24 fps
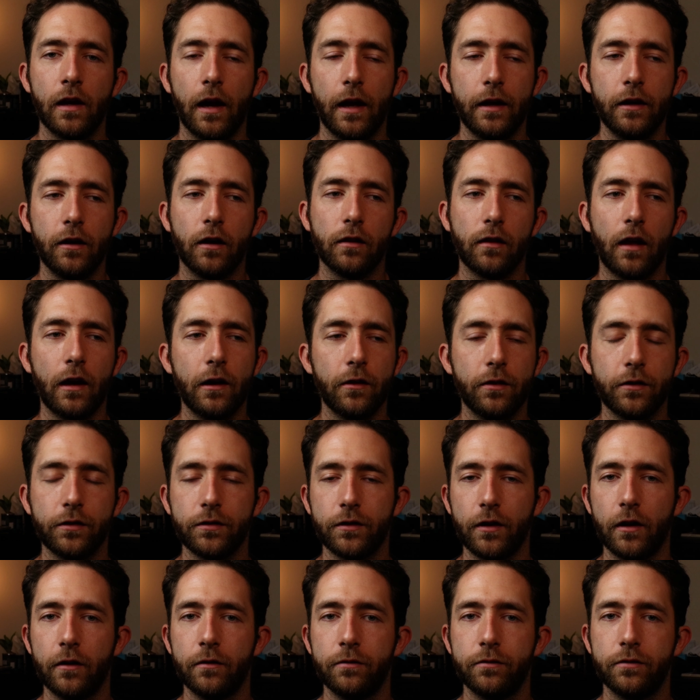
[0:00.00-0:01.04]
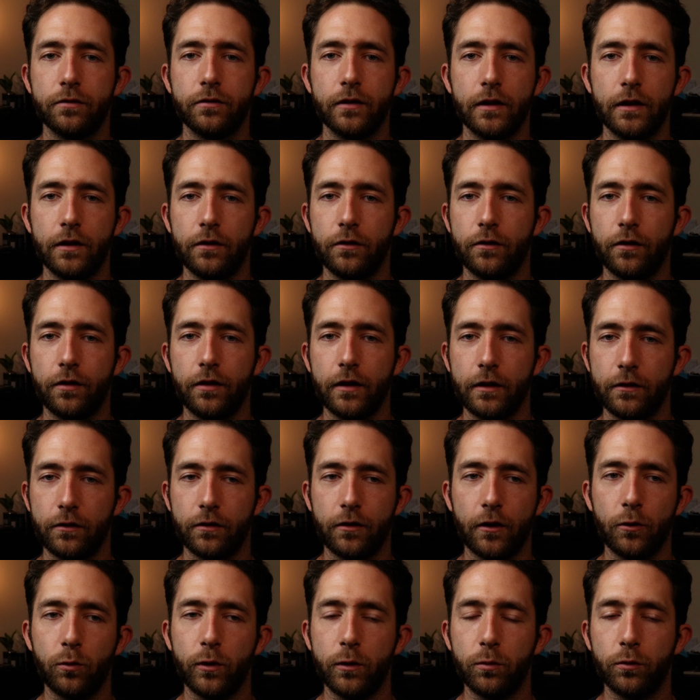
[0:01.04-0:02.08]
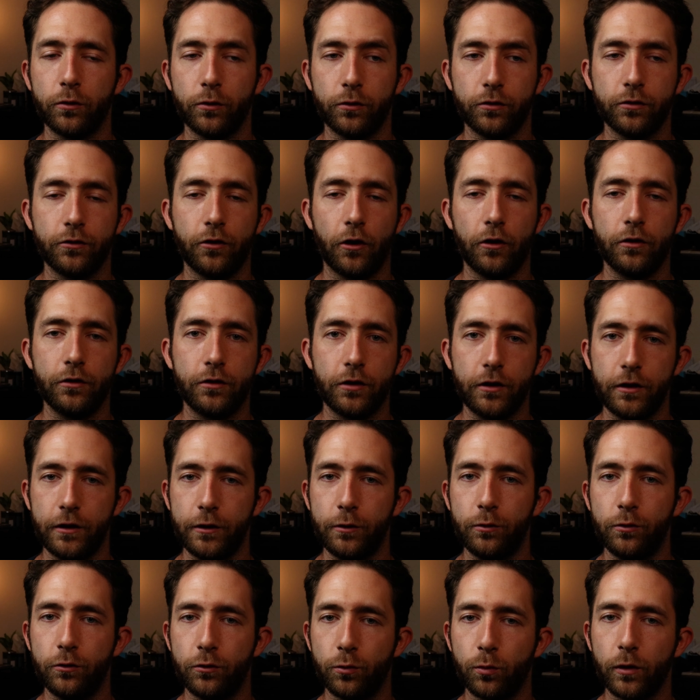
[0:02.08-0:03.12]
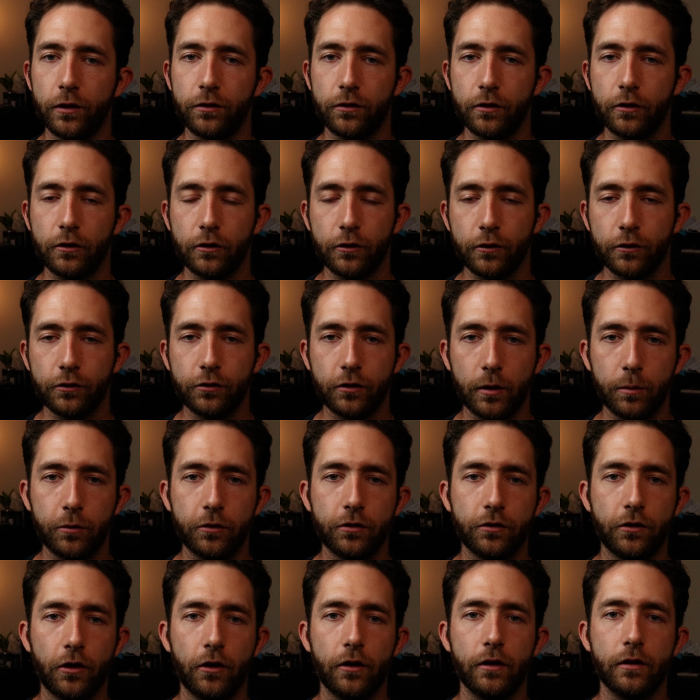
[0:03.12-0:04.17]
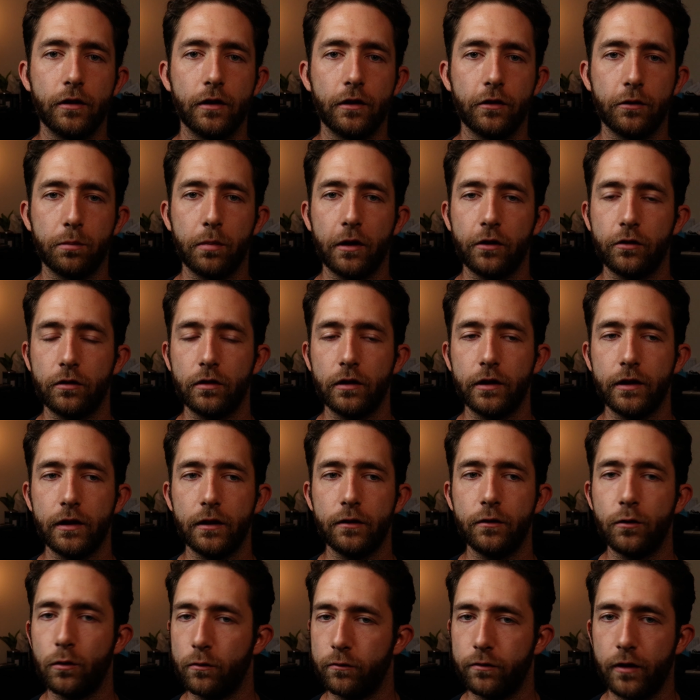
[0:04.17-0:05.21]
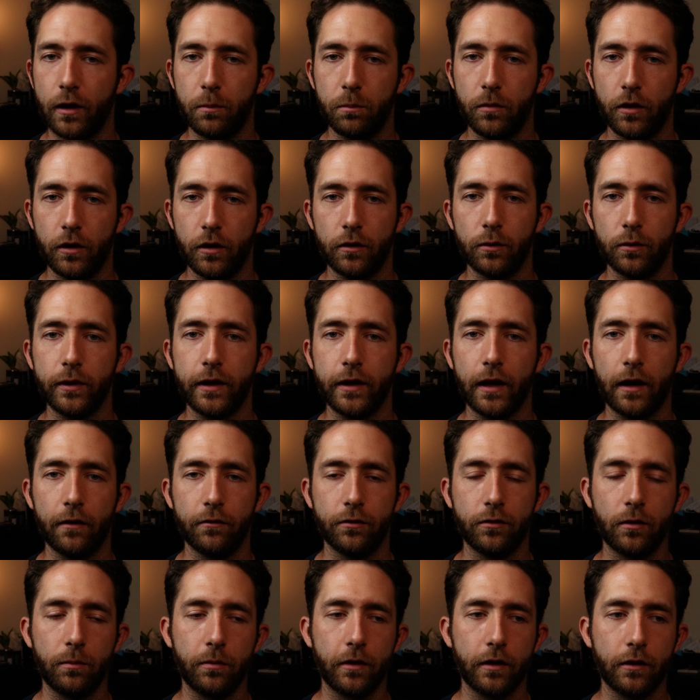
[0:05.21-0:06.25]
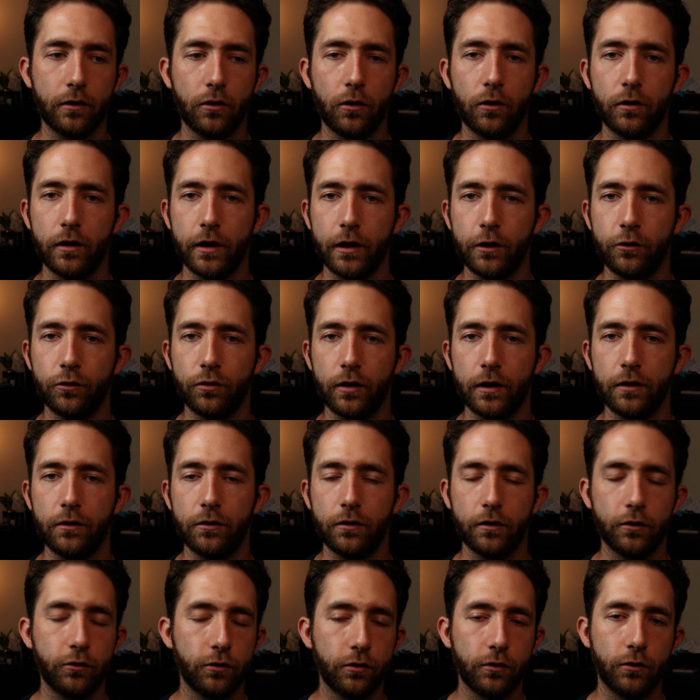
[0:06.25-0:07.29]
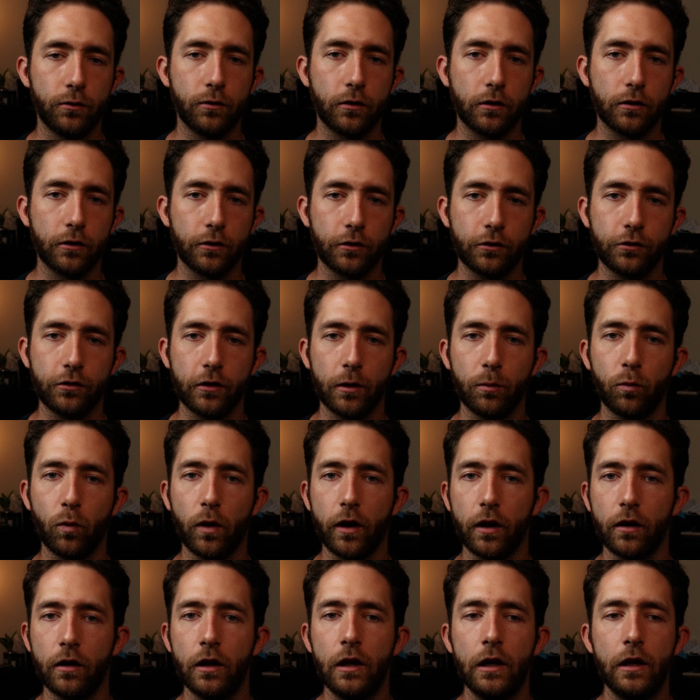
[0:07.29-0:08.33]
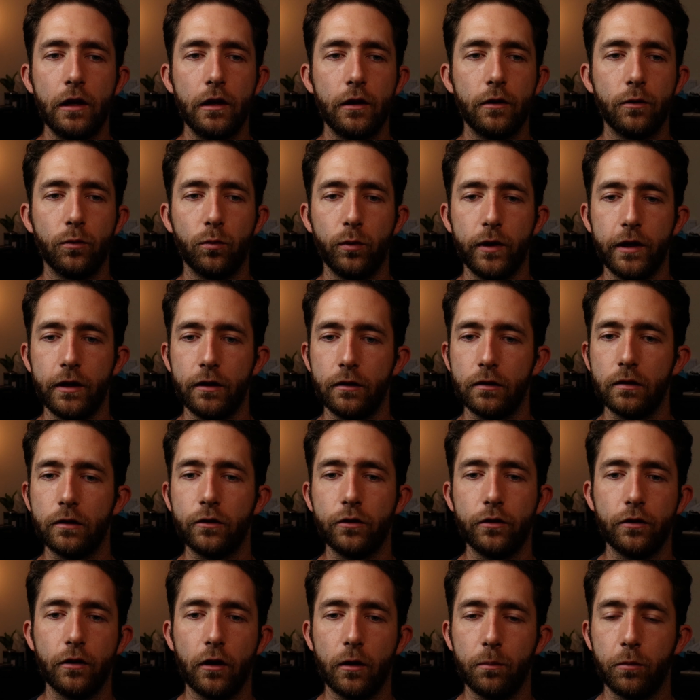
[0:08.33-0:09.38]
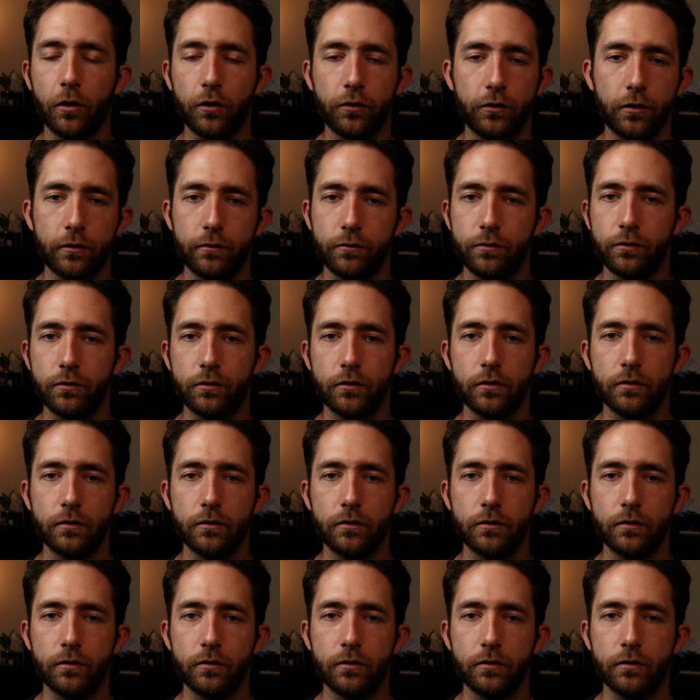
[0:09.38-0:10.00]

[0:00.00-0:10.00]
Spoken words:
And a lot of the stuff is things that we will start to use once clerkships start, especially in November. We have something called a transitional clerkship where we learn a bunch of